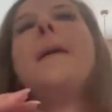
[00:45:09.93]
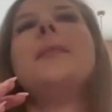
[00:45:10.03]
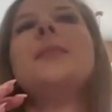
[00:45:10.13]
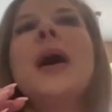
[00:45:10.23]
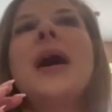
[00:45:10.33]

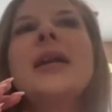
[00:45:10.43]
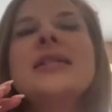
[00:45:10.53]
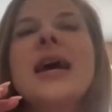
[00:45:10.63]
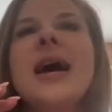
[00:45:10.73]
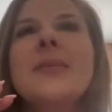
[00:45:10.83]
But
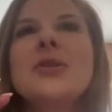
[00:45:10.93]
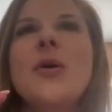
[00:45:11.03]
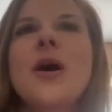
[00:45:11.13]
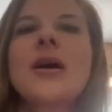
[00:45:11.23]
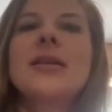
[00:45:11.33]
so
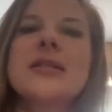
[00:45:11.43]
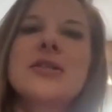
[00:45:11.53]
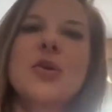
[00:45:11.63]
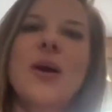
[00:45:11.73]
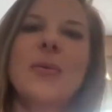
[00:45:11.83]
I listen
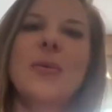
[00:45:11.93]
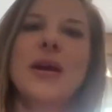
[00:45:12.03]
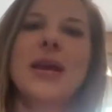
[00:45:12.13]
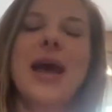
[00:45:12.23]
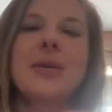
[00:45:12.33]
to
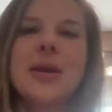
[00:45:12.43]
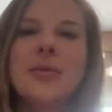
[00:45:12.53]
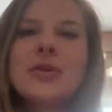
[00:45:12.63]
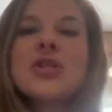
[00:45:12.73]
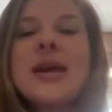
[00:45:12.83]
Web3 Academy,
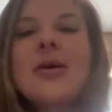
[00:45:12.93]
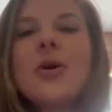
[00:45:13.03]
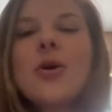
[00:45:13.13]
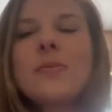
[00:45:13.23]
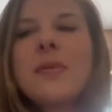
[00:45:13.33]
which is now
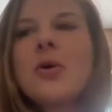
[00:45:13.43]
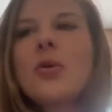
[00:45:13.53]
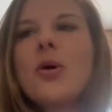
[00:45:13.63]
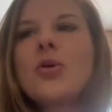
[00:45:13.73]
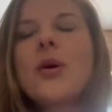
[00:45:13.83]
called Milk Road,